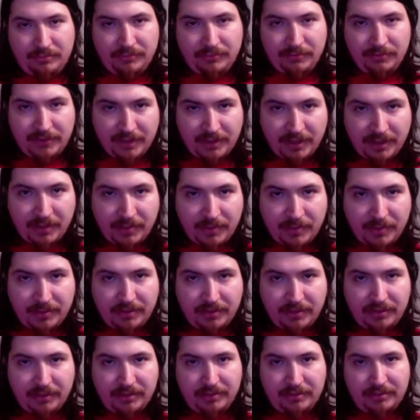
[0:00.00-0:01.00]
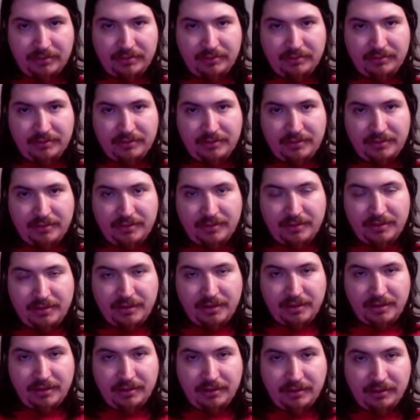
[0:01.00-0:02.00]
Think about that.
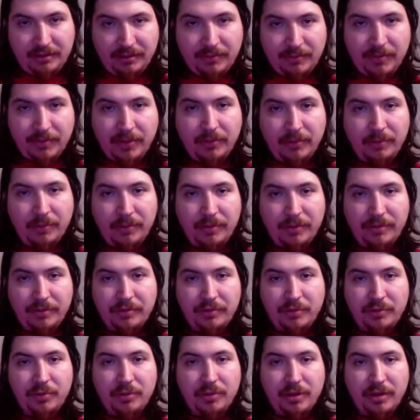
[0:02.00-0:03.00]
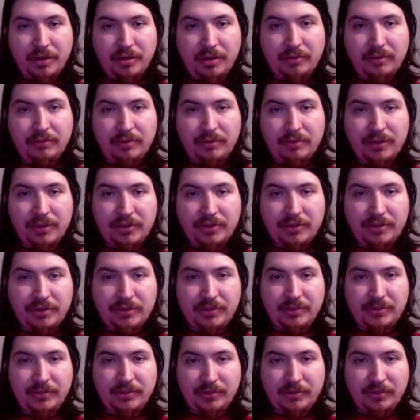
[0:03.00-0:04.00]
Think about where you are in
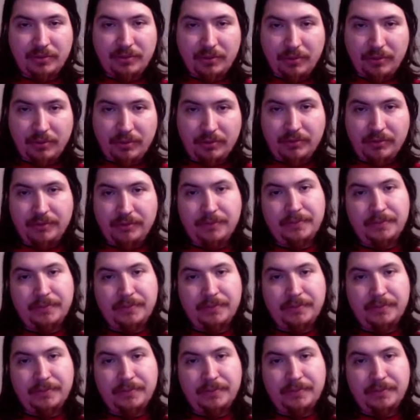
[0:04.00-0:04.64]
relationship to the whole.